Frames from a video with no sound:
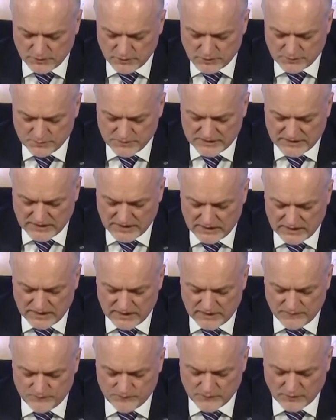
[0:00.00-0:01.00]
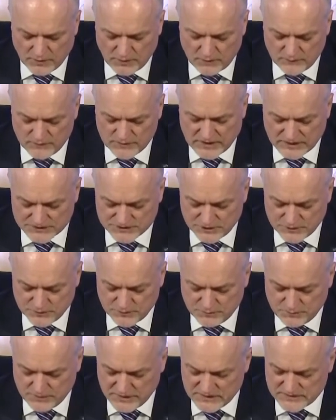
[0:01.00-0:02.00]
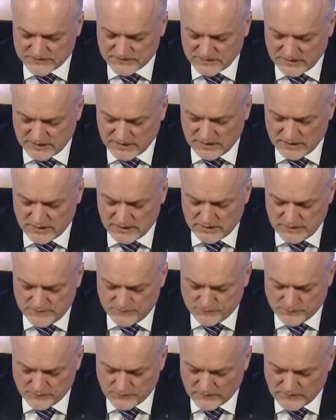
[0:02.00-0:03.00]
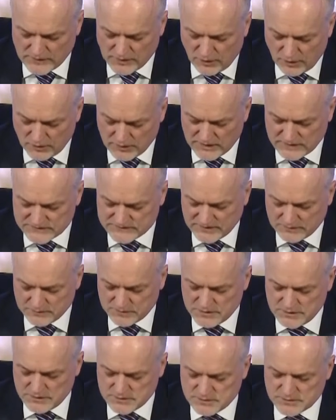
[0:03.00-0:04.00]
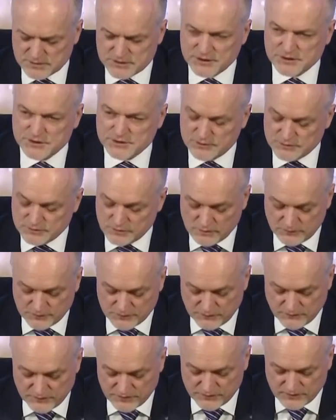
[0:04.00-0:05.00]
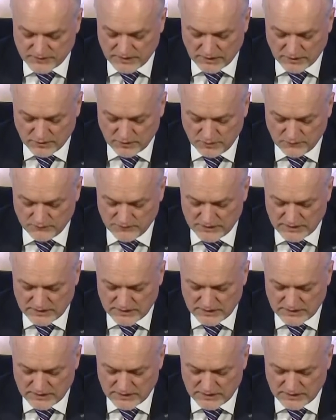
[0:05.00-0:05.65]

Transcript: For example, the decisions made by the management board of Mittal to shut down a blast furnace.